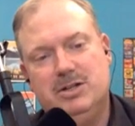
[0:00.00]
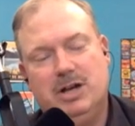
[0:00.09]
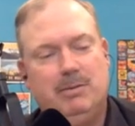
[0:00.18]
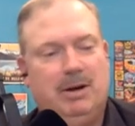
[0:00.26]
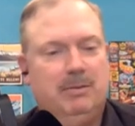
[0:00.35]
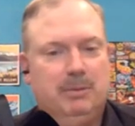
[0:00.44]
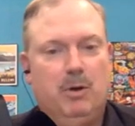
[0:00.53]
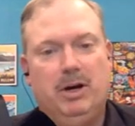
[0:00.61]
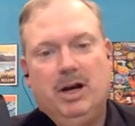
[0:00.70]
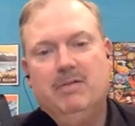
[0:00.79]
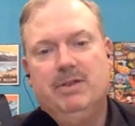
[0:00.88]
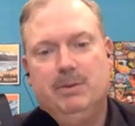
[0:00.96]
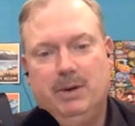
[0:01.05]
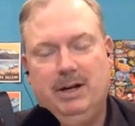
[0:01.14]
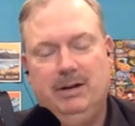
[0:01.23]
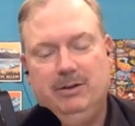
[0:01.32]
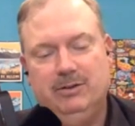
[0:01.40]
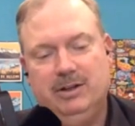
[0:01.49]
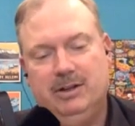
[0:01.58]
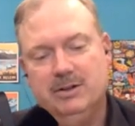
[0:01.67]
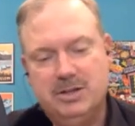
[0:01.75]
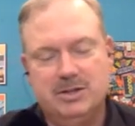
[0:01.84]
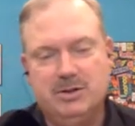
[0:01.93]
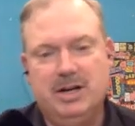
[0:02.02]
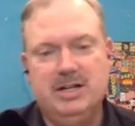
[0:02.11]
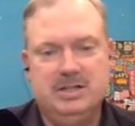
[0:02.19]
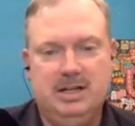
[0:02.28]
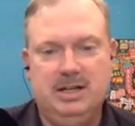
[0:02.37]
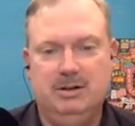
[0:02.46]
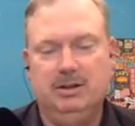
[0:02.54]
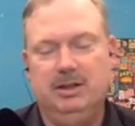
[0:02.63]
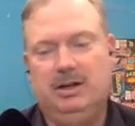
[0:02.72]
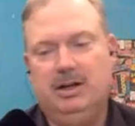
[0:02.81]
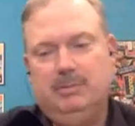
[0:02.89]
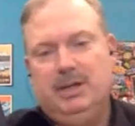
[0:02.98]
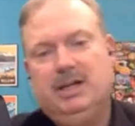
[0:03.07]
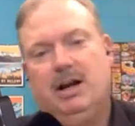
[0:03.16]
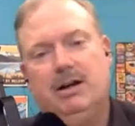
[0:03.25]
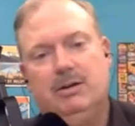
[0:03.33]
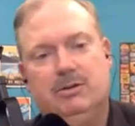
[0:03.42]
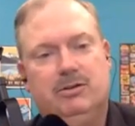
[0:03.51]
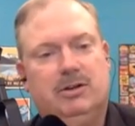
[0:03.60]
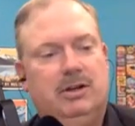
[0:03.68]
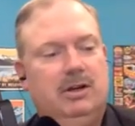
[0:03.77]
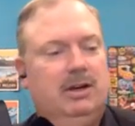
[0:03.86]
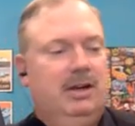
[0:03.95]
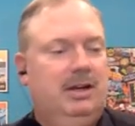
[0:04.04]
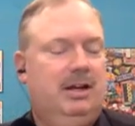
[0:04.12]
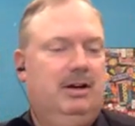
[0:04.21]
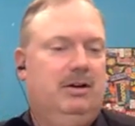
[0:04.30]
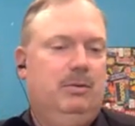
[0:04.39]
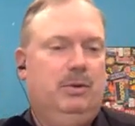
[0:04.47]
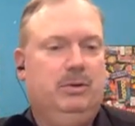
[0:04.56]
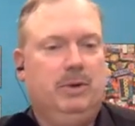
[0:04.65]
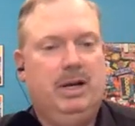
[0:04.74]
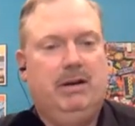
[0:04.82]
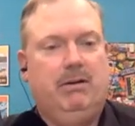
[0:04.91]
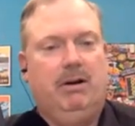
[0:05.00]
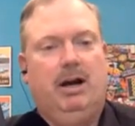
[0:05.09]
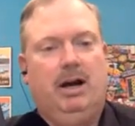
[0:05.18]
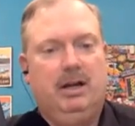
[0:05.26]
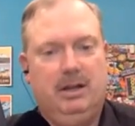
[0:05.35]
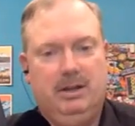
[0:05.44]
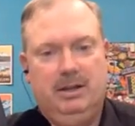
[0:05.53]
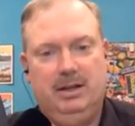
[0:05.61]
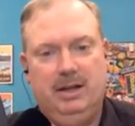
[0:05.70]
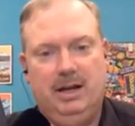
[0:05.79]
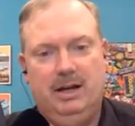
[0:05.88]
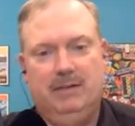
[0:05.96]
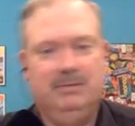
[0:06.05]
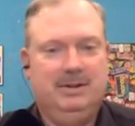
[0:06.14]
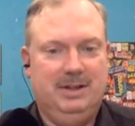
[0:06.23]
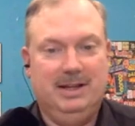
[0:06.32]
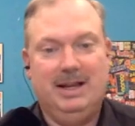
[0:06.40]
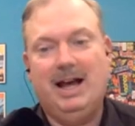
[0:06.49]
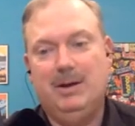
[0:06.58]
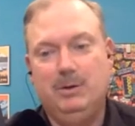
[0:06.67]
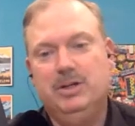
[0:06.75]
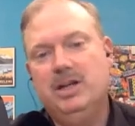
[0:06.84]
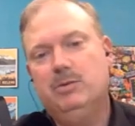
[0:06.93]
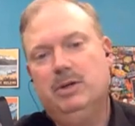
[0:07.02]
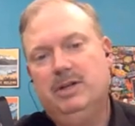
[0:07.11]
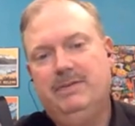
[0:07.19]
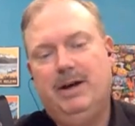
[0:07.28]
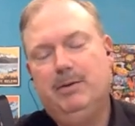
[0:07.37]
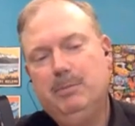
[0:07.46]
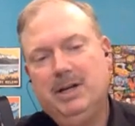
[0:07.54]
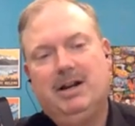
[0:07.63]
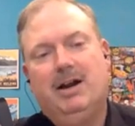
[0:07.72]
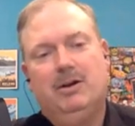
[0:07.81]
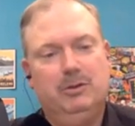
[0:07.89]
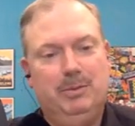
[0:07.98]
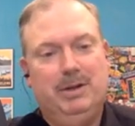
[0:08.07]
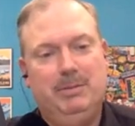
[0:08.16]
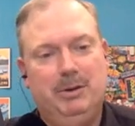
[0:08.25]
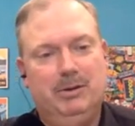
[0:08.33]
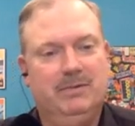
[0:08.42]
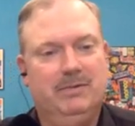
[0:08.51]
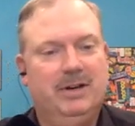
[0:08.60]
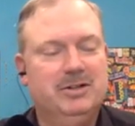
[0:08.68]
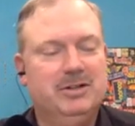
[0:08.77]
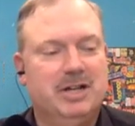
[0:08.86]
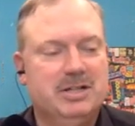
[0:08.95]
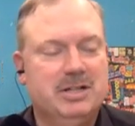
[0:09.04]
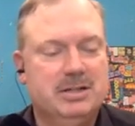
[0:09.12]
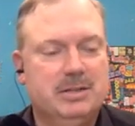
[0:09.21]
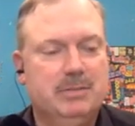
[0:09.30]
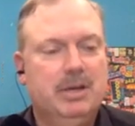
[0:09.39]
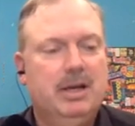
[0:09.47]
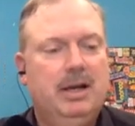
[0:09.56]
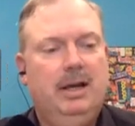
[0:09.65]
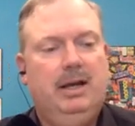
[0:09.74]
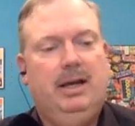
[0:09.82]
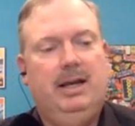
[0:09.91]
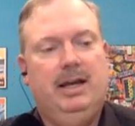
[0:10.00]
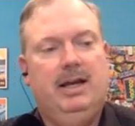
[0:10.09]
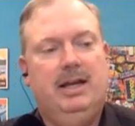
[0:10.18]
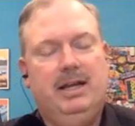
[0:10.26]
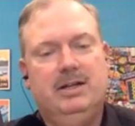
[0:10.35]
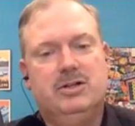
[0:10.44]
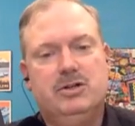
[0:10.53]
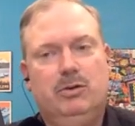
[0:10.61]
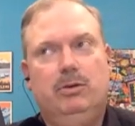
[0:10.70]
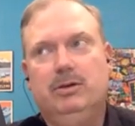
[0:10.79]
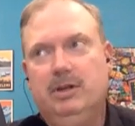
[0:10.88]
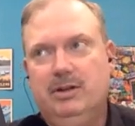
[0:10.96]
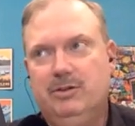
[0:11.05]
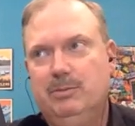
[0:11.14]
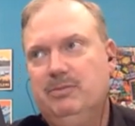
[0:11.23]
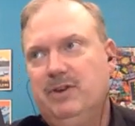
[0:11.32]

talk about him going off the rails, and there's this great scene early on in McDonald's, you know, when Ray Kroc, the uh, the guy who didn't really found McDonald's, but he built the franchise system. Yeah, he he had sold some